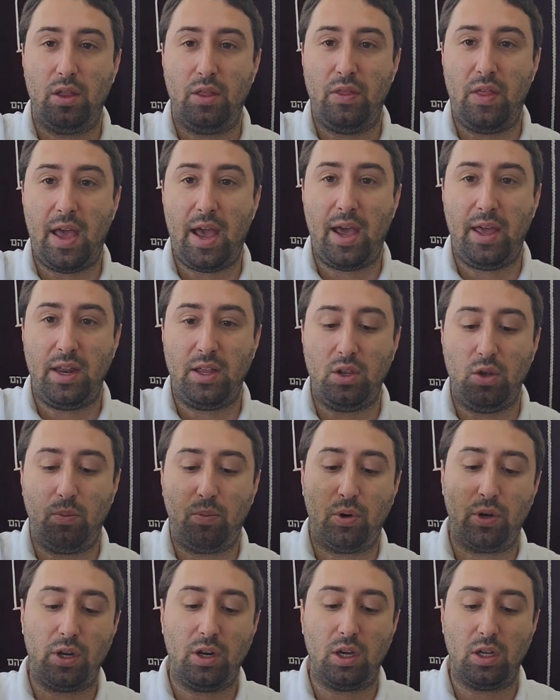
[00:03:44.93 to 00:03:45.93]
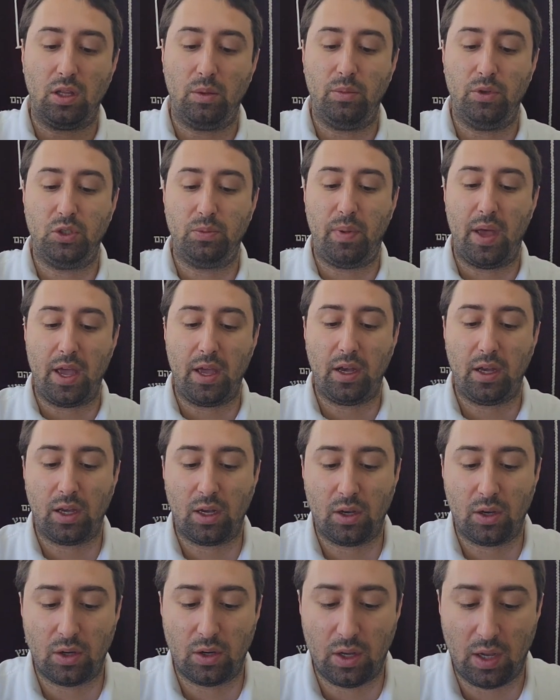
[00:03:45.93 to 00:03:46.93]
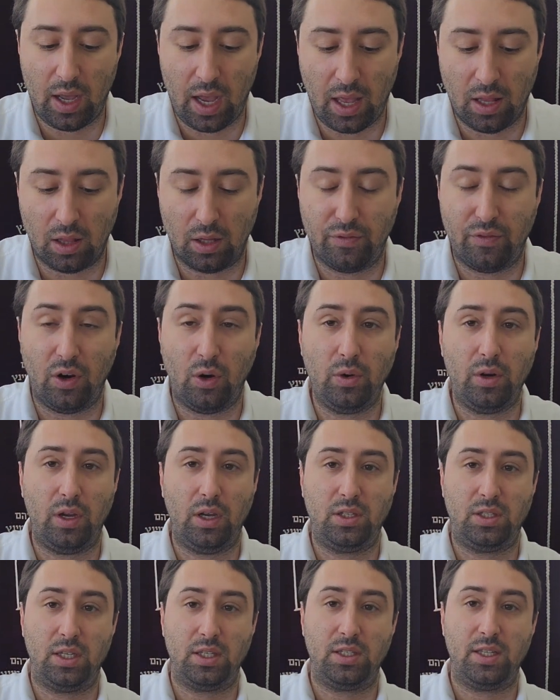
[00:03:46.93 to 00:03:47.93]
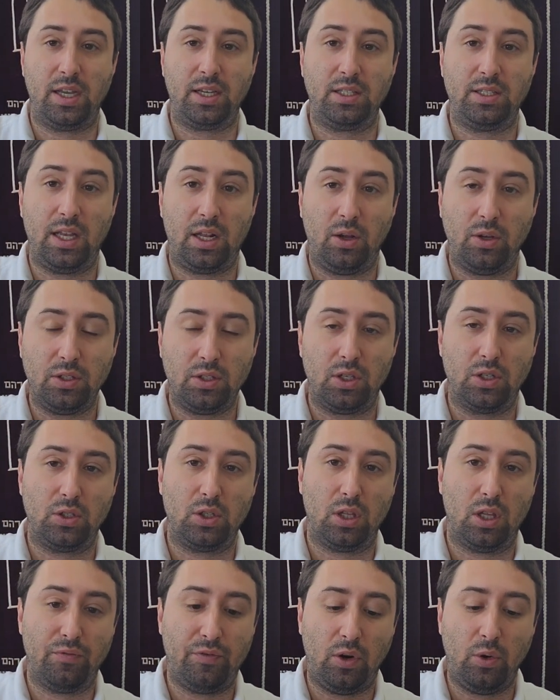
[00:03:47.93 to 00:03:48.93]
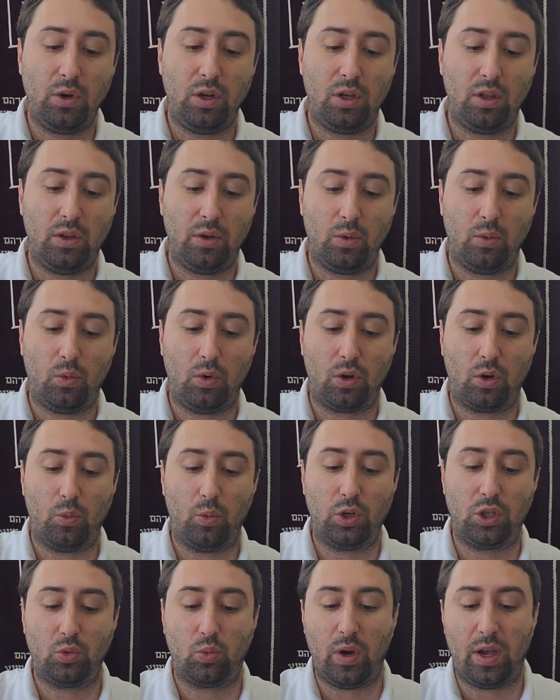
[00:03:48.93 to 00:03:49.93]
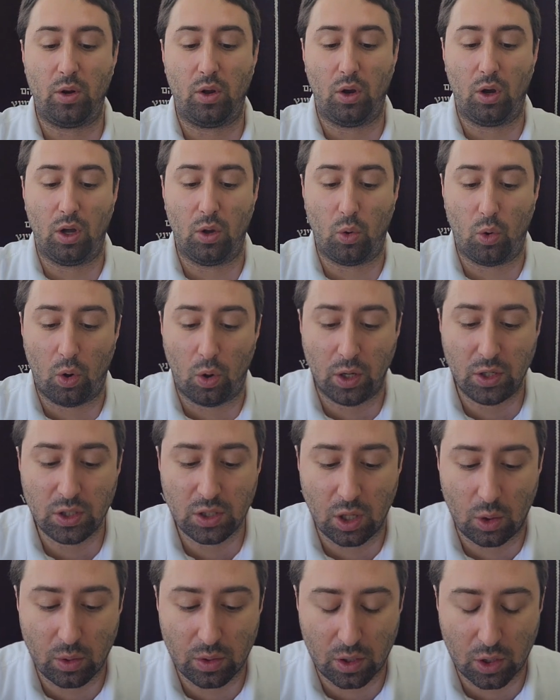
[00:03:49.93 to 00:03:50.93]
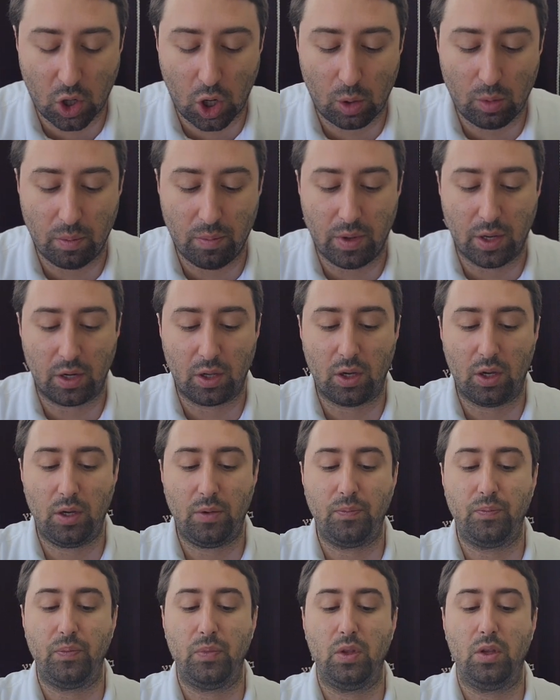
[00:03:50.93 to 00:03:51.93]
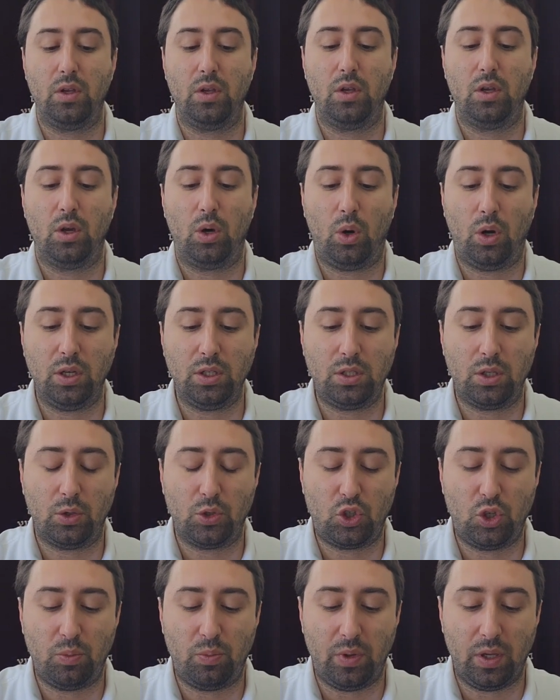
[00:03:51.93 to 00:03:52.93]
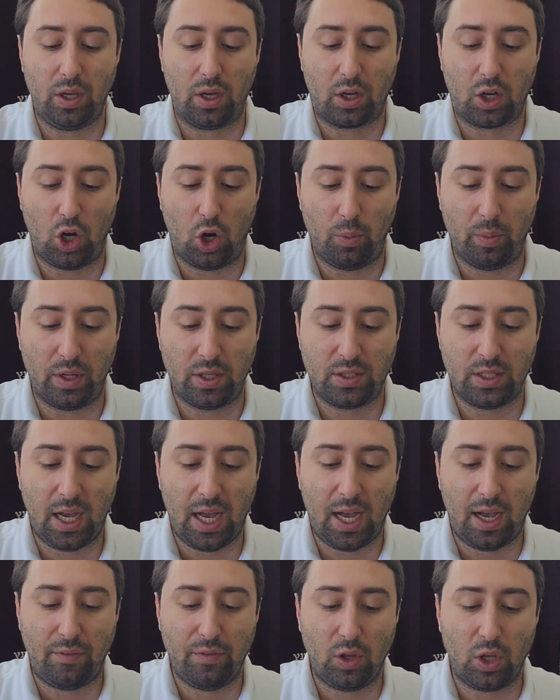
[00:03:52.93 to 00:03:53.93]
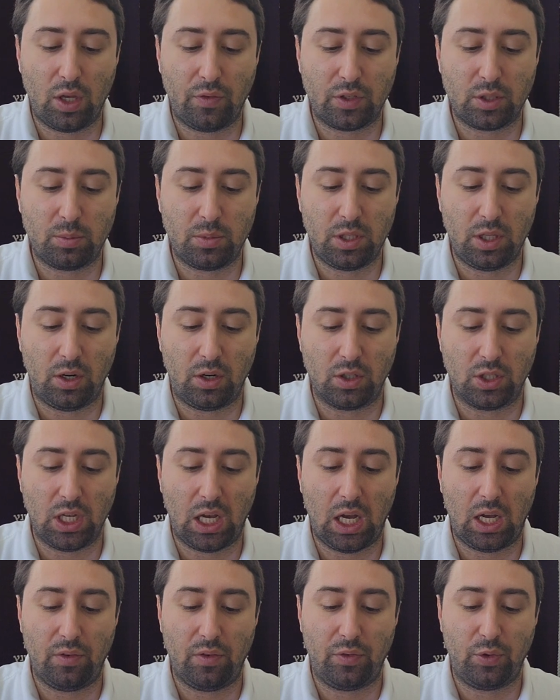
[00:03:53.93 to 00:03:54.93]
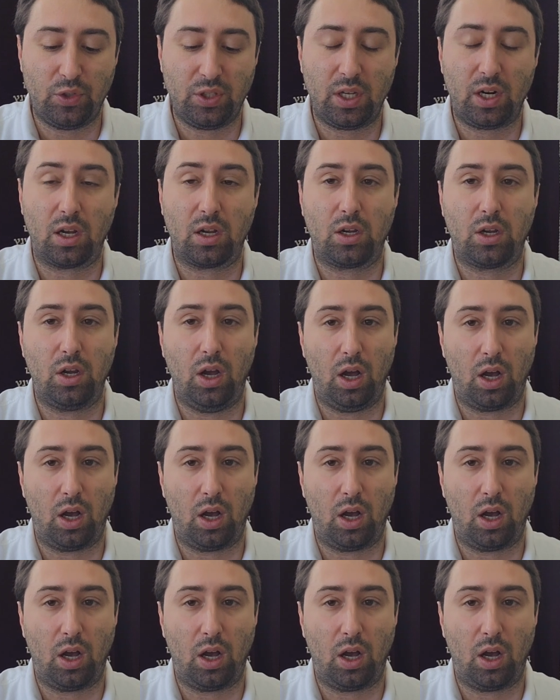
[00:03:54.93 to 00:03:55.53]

that, and you put it on the Mizbeach. And Lavona, it says next to that also, so Lavona, which went also with the Korban Mincha, also should be a Komet. Zav, if you set a